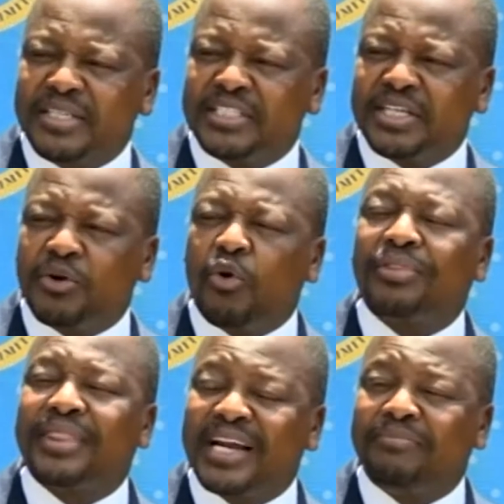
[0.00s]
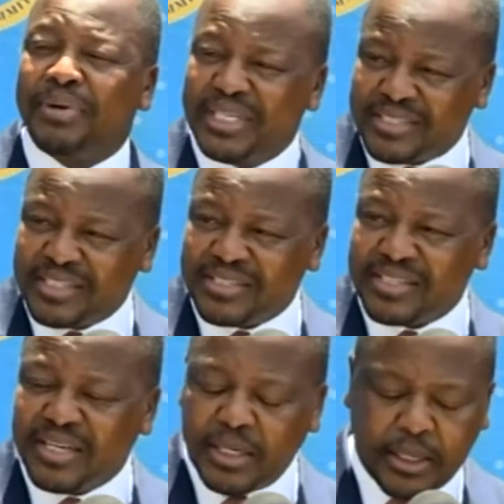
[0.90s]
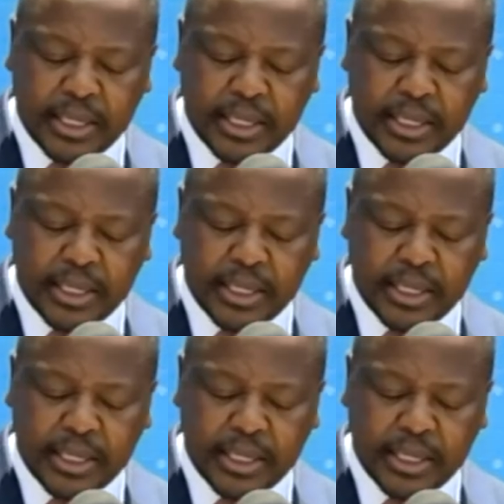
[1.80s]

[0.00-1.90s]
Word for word: vaccinating on that basis.